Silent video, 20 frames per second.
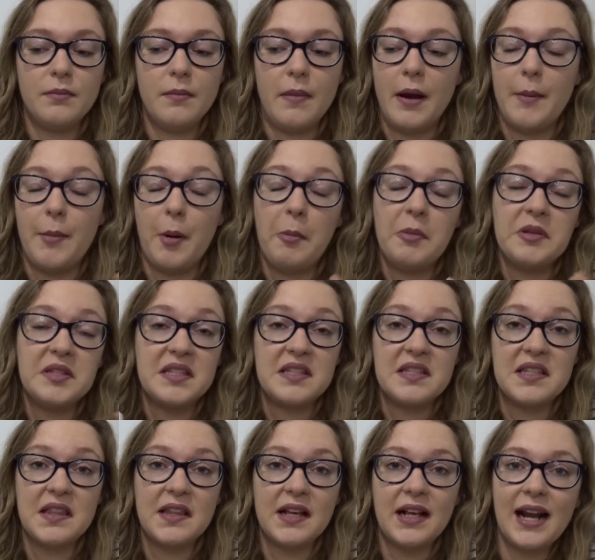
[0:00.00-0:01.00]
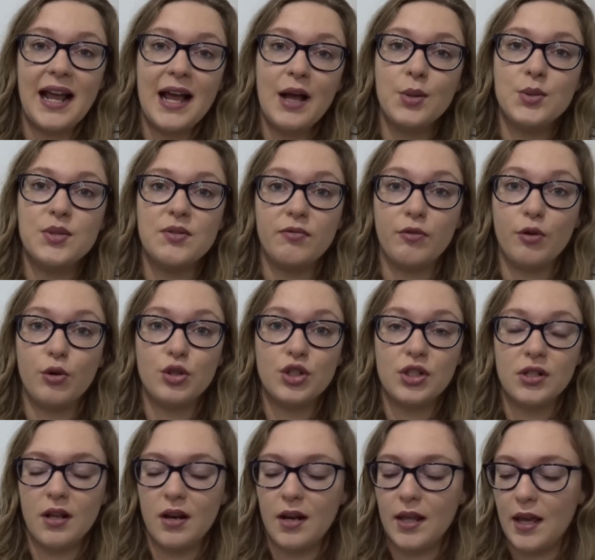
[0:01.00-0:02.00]
Mary Poppins is in the clouds.
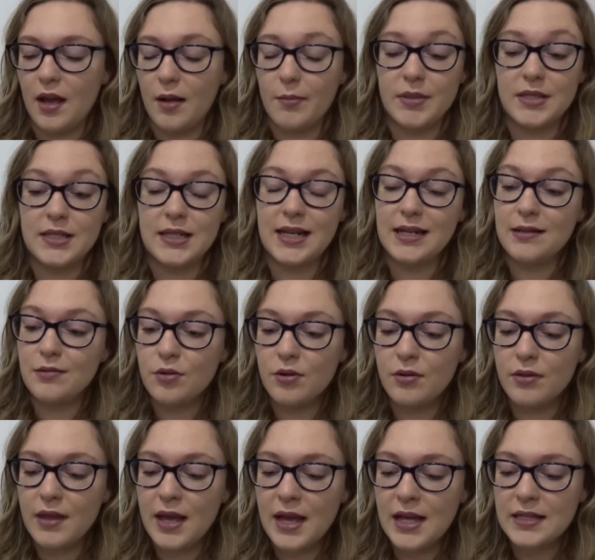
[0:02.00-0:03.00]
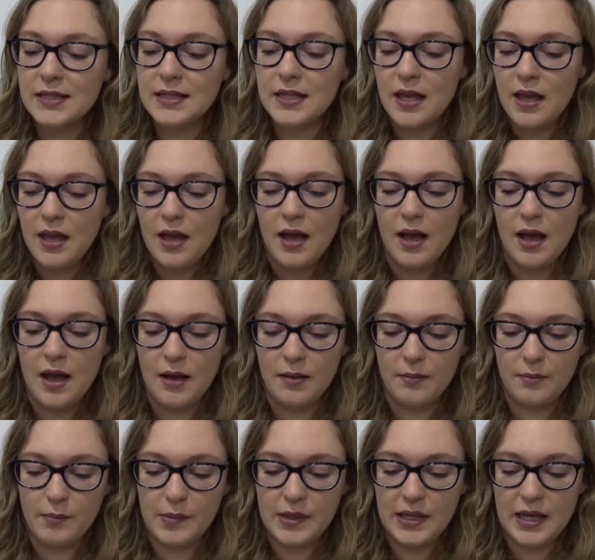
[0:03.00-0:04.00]
Unfortunately I missed out on that,
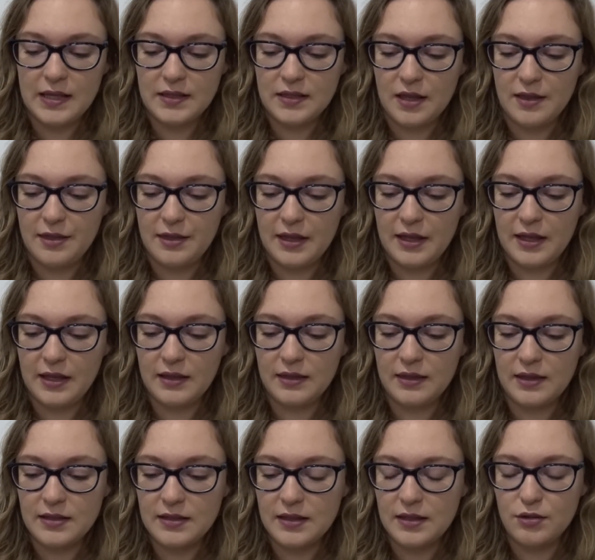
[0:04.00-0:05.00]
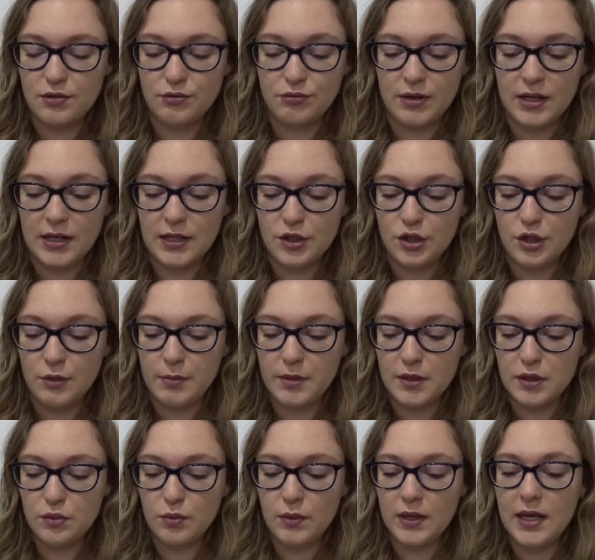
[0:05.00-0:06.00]
but yes, I think this is really super
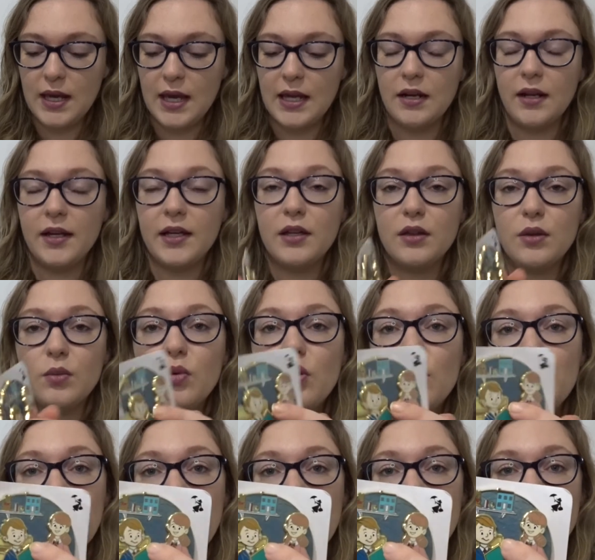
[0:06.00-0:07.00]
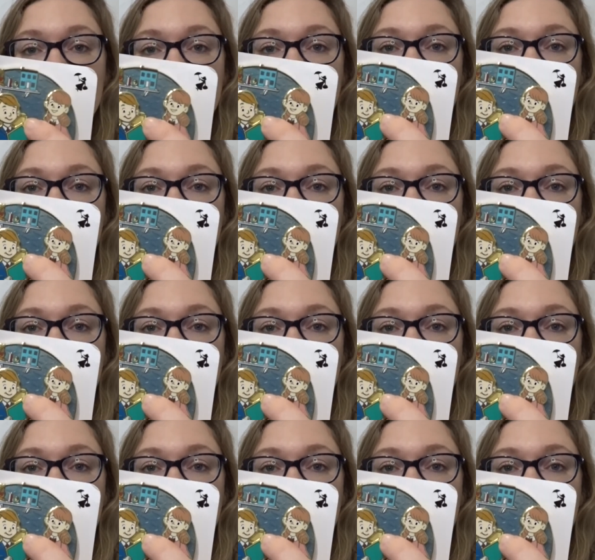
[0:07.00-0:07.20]
sweet, and like the wallpaper